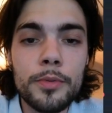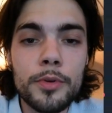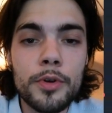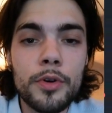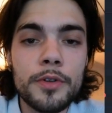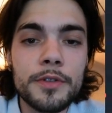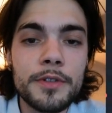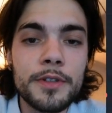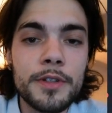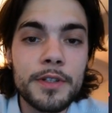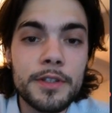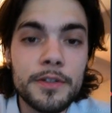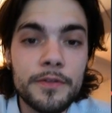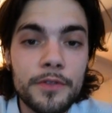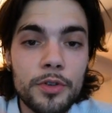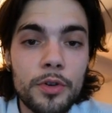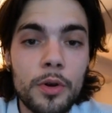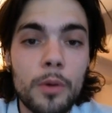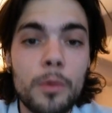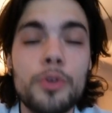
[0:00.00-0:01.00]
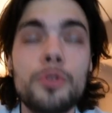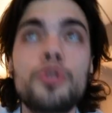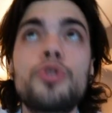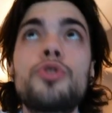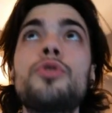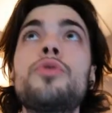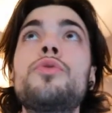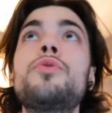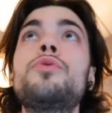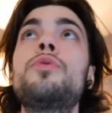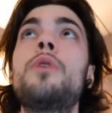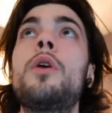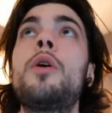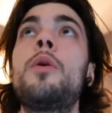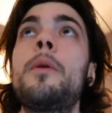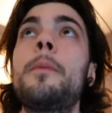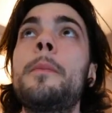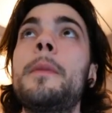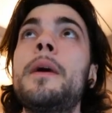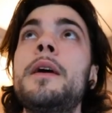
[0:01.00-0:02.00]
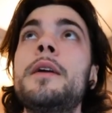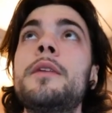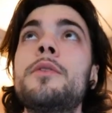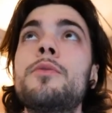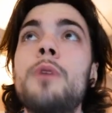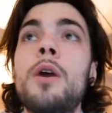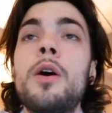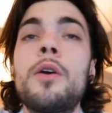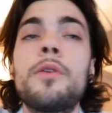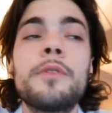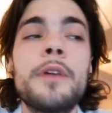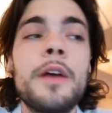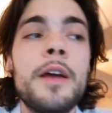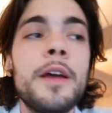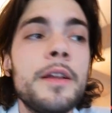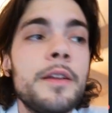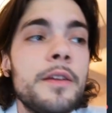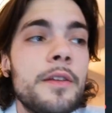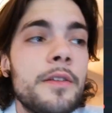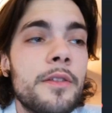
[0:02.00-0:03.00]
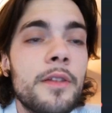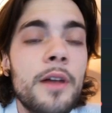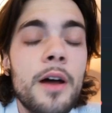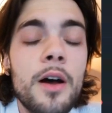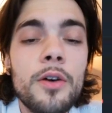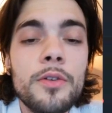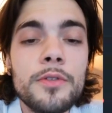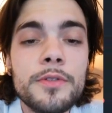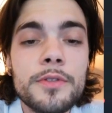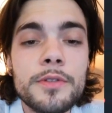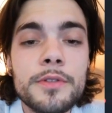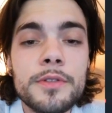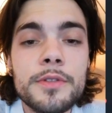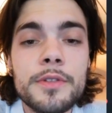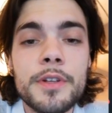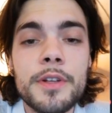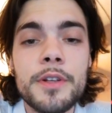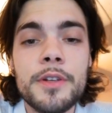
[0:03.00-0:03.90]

because in this video I want to show you how I made around 80,000